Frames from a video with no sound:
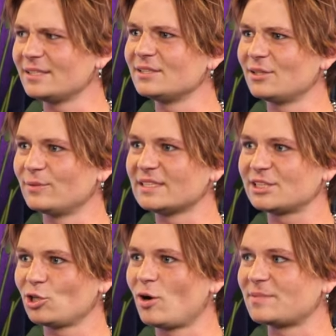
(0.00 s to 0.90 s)
you know, we
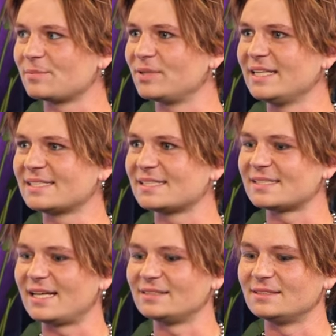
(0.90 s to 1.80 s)
show up to places,
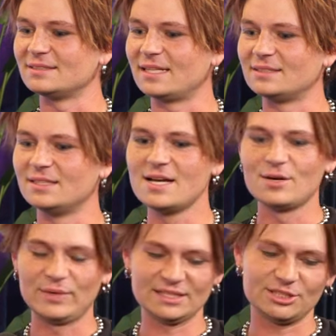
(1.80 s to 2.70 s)
and
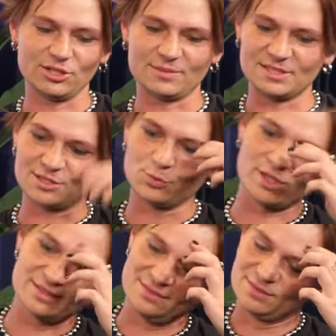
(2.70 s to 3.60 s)
we had shown up to this
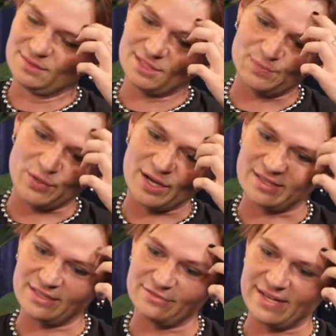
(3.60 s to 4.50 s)
one
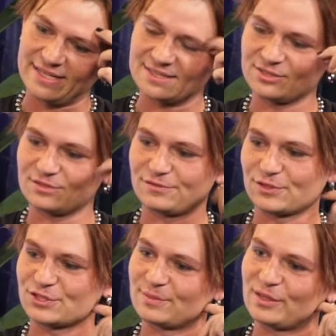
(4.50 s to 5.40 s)
spot in Vegas. This was the
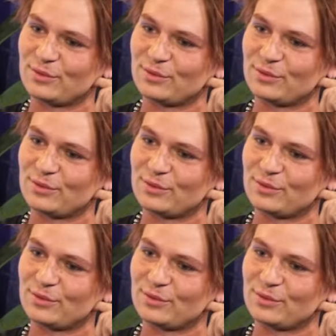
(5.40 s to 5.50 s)
first trip